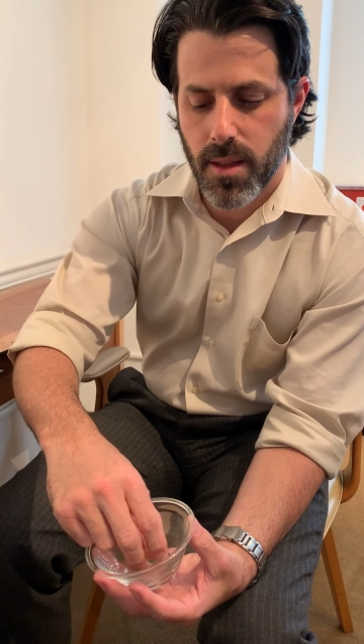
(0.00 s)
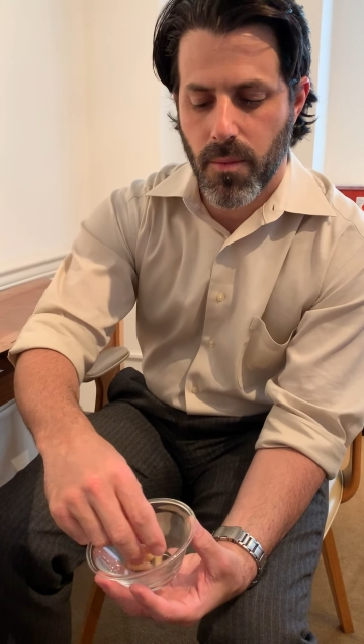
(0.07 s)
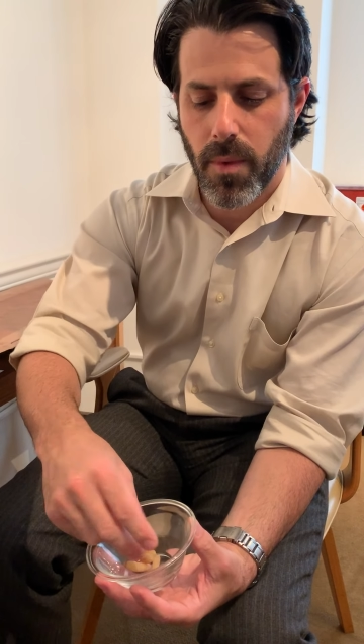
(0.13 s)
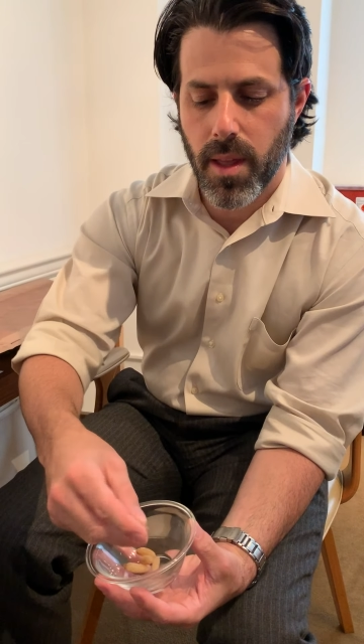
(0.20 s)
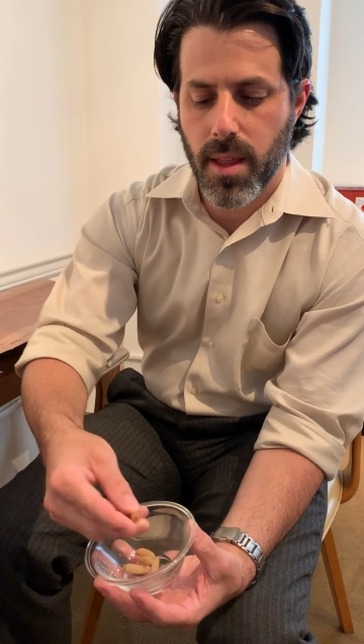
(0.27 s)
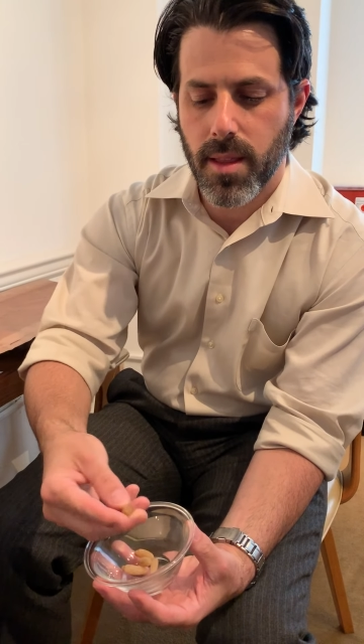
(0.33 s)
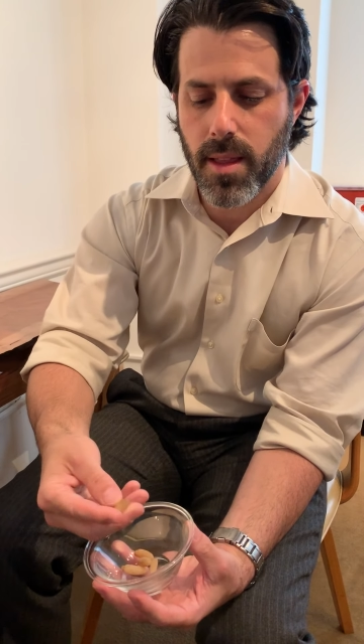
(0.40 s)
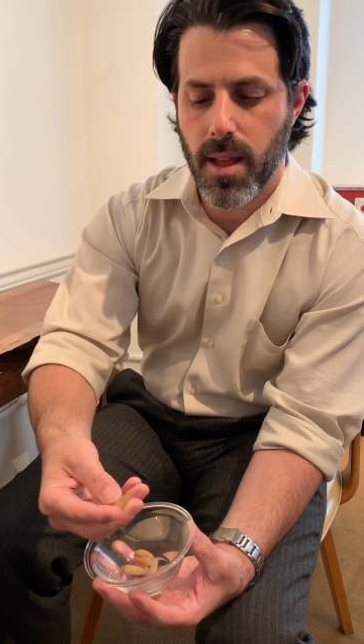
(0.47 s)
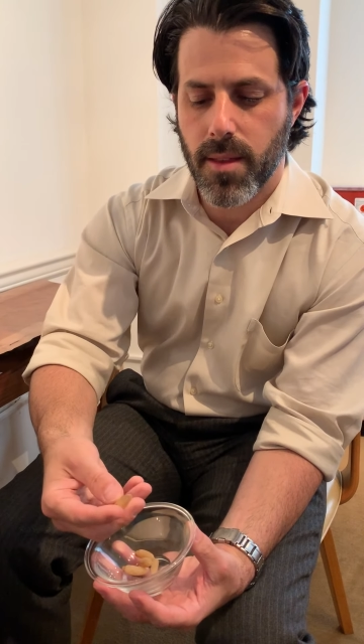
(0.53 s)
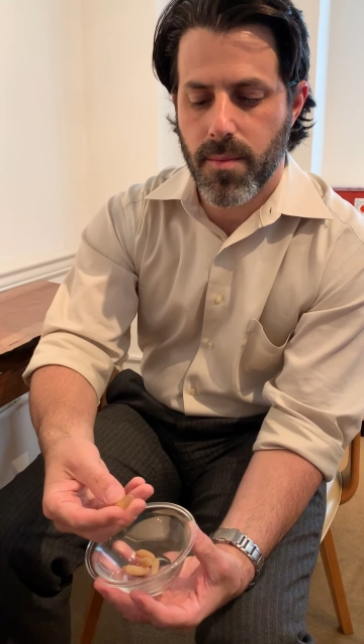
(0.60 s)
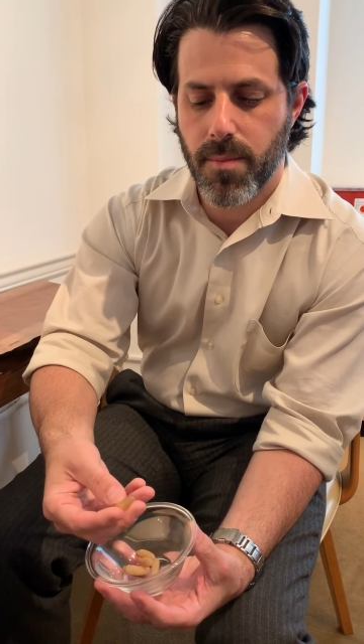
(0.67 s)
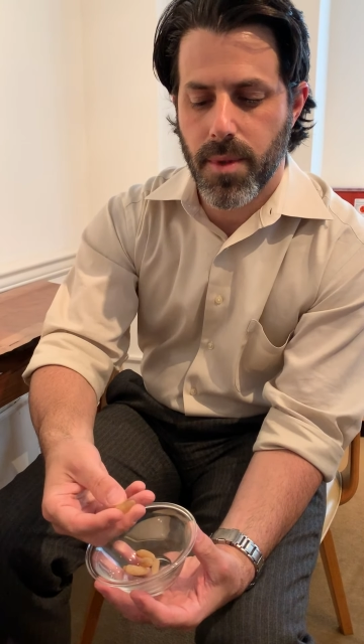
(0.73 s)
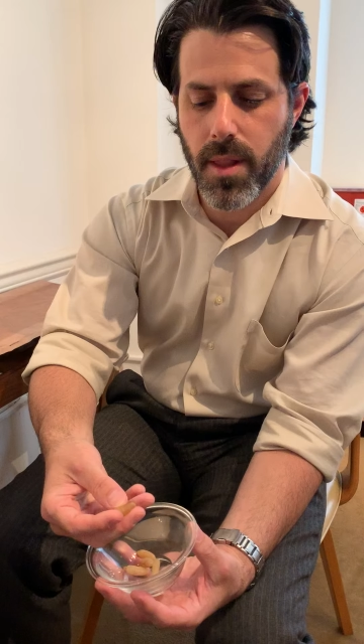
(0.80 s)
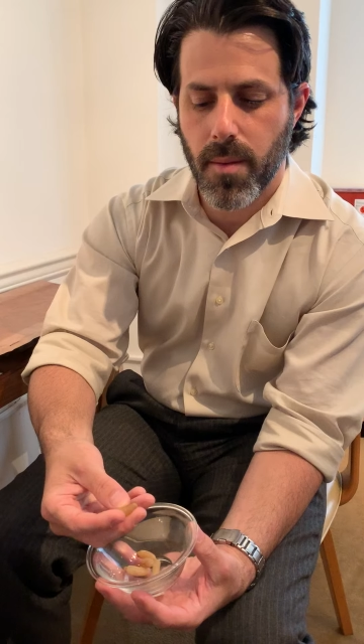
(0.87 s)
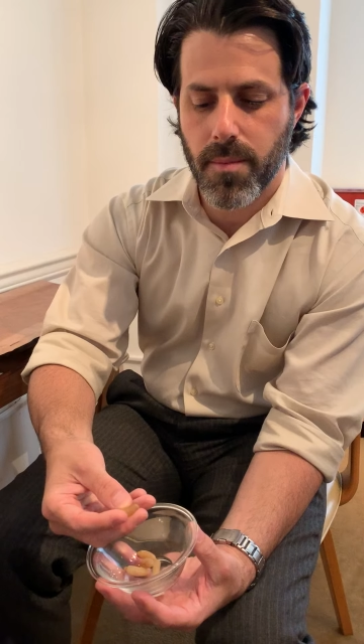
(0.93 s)
way that's
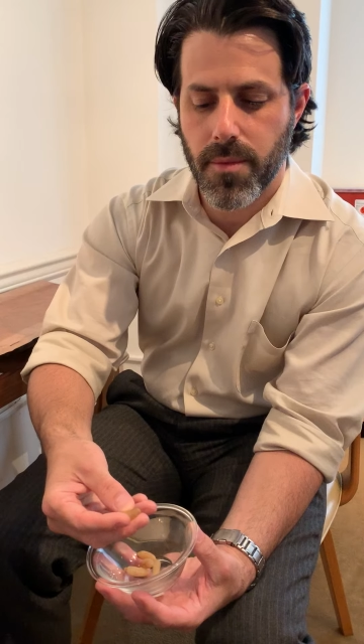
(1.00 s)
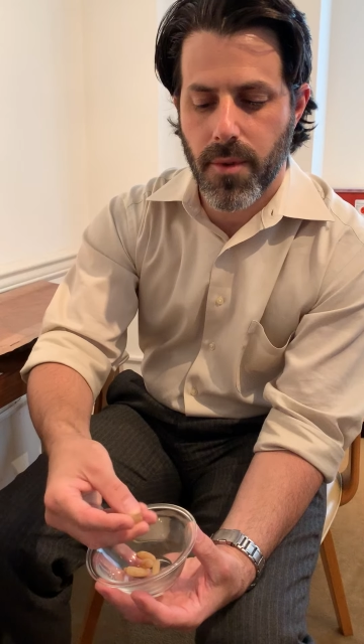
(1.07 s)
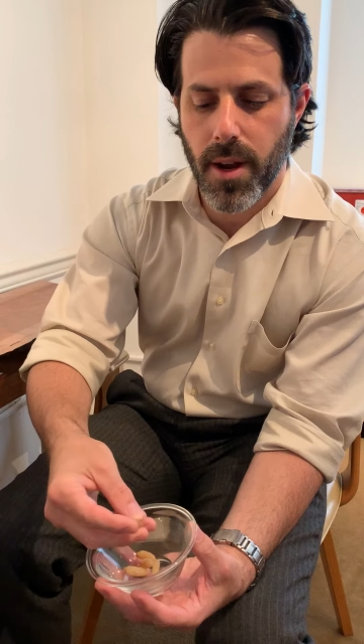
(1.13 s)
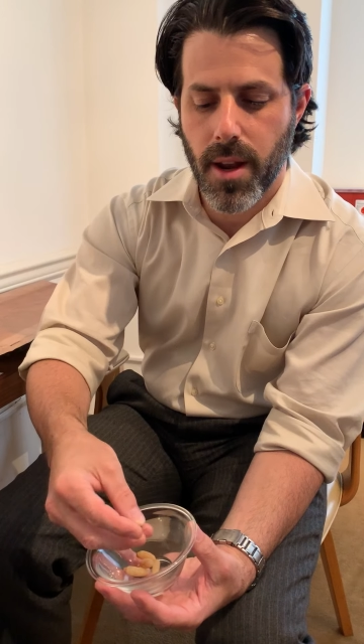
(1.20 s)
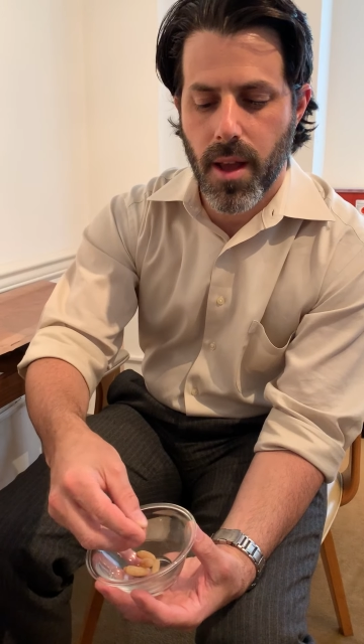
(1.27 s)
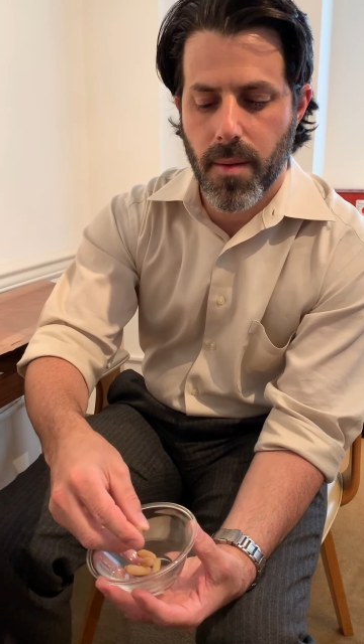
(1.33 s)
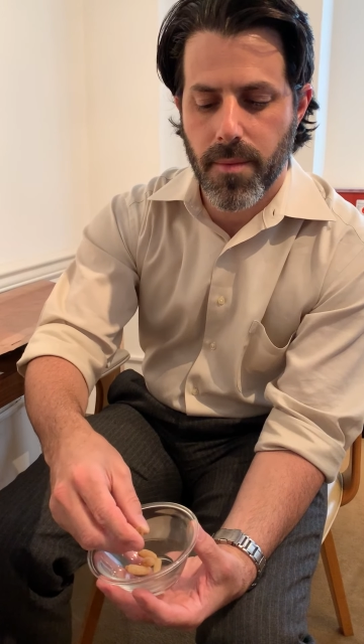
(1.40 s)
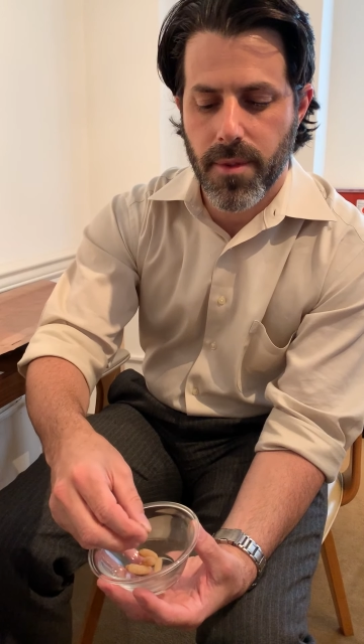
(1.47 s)
plumped right up.